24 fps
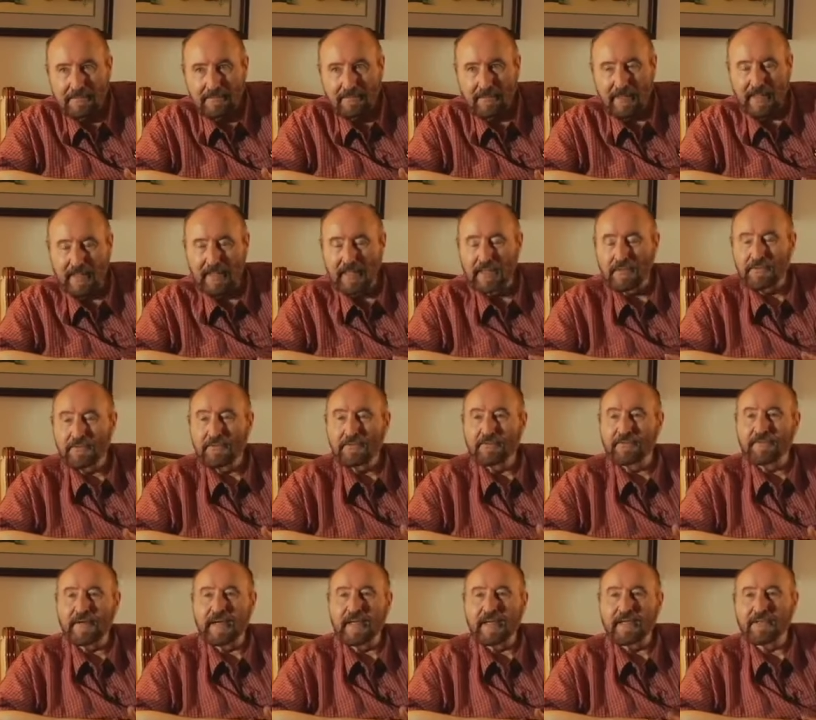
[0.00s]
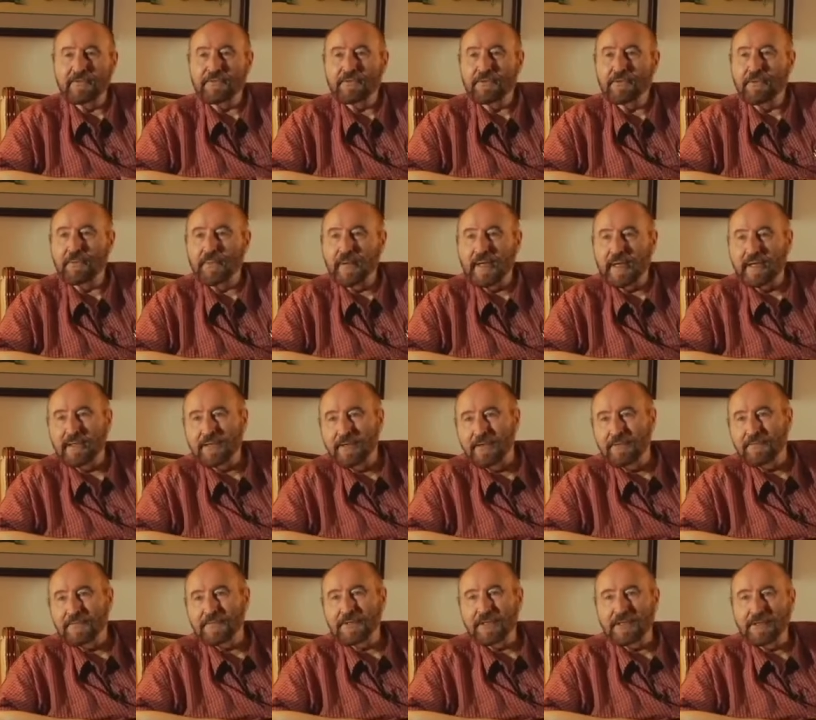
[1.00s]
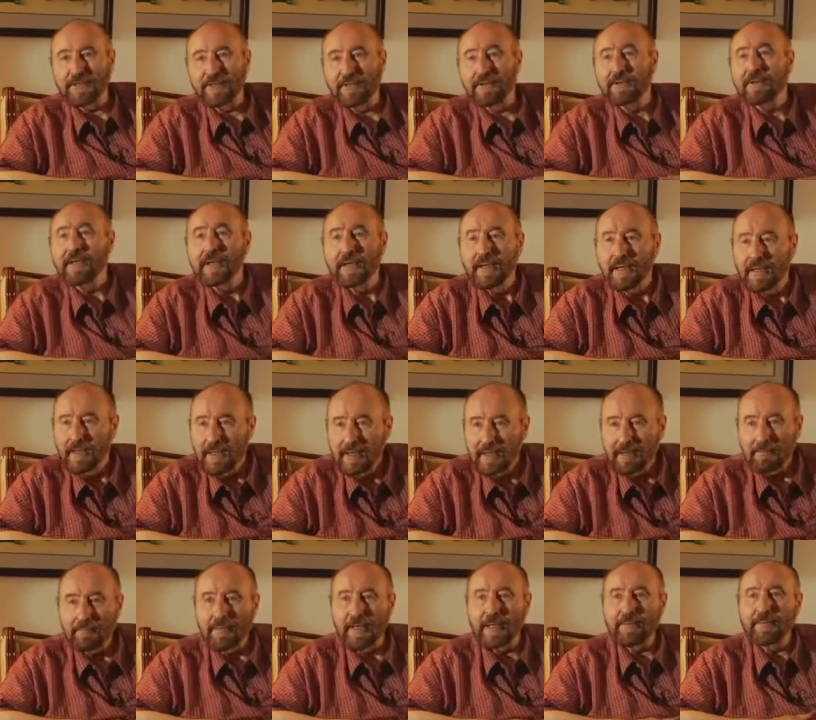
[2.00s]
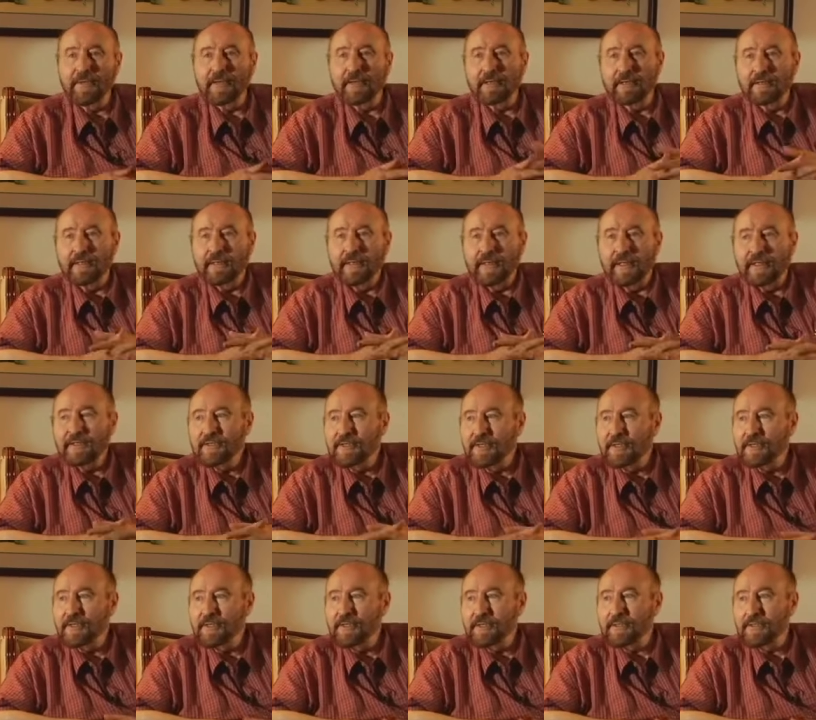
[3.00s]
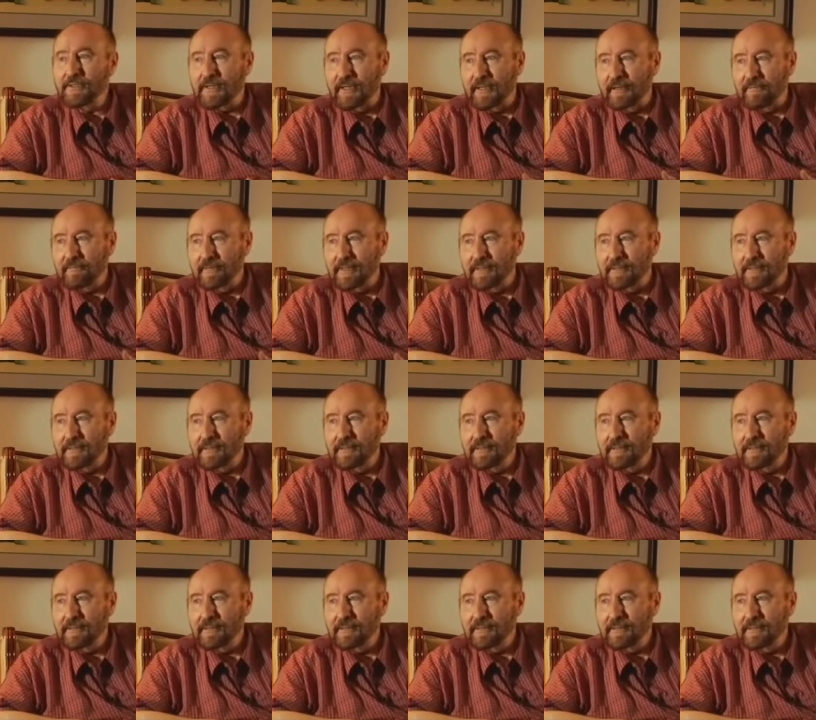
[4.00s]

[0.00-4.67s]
When I get through fighting it through the patent office and all, maybe I'll get 18 years out of it.